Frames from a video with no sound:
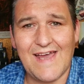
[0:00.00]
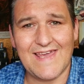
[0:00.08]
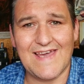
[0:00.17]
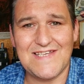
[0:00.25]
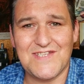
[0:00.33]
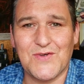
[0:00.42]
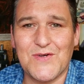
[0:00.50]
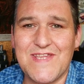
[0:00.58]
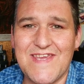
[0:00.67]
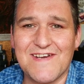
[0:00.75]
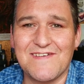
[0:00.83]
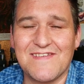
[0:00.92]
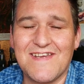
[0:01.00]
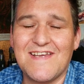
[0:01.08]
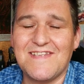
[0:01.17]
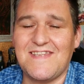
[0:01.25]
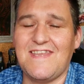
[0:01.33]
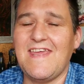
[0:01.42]
Hi guys, Todd here.
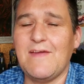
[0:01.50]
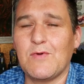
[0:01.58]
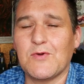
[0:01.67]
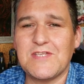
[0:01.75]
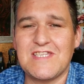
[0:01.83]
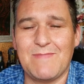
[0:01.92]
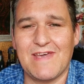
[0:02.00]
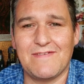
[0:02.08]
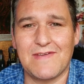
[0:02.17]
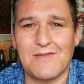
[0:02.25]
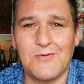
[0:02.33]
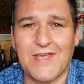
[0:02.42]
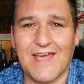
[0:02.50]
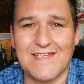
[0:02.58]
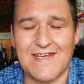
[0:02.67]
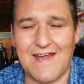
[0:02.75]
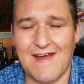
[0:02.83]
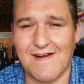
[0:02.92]
Today we're going to be having a look
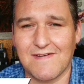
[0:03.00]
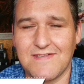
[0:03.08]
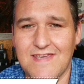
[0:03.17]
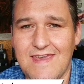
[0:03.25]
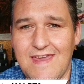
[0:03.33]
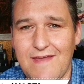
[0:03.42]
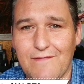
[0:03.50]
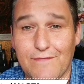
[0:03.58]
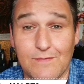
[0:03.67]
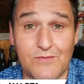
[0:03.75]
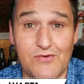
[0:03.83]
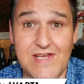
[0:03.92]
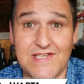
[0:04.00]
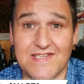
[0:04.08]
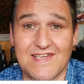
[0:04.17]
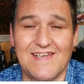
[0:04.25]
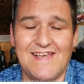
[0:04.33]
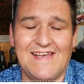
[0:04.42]
at an RTA from
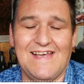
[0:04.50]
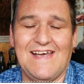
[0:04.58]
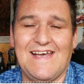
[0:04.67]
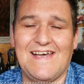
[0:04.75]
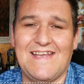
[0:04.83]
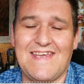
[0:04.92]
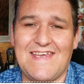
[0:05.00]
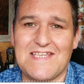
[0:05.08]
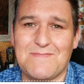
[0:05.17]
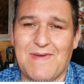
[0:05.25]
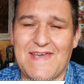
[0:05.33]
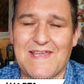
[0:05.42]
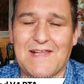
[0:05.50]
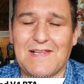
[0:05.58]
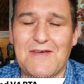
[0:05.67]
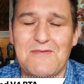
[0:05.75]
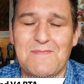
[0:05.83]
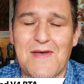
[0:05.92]
Greece, and it's by
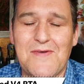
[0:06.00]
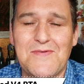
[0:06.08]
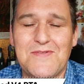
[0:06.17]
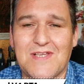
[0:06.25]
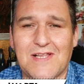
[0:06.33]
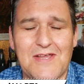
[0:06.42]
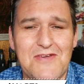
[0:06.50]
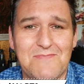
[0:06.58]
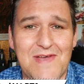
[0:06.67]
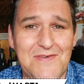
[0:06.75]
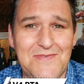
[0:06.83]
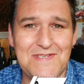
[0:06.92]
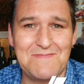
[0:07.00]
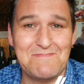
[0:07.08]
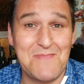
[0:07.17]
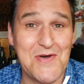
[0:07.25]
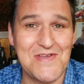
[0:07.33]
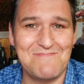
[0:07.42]
Cloud Mods. Jesus.
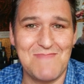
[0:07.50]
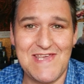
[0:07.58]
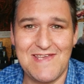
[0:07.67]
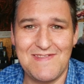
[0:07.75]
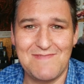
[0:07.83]
And